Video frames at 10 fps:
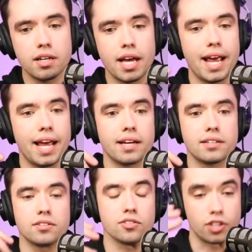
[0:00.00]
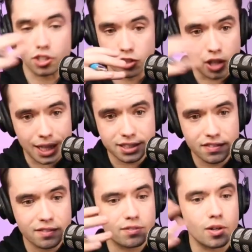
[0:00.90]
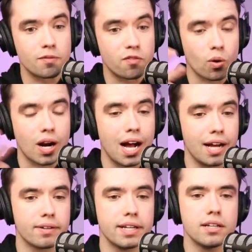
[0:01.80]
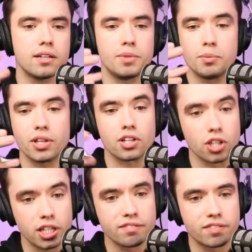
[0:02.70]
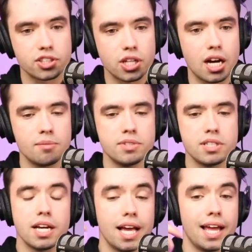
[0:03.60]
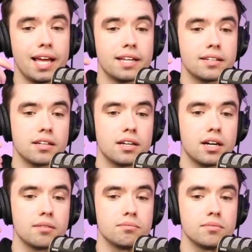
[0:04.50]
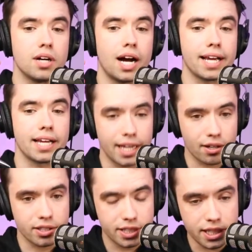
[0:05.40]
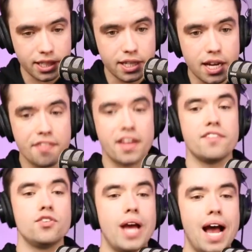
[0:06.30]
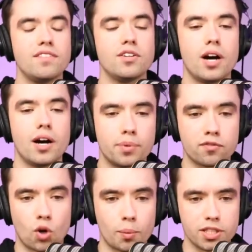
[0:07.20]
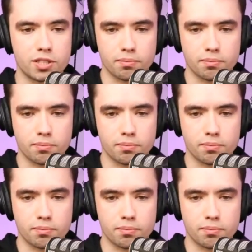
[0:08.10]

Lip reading: and there's lots of them for hiring people that are looking for jobs. And I can guarantee that if you have a performance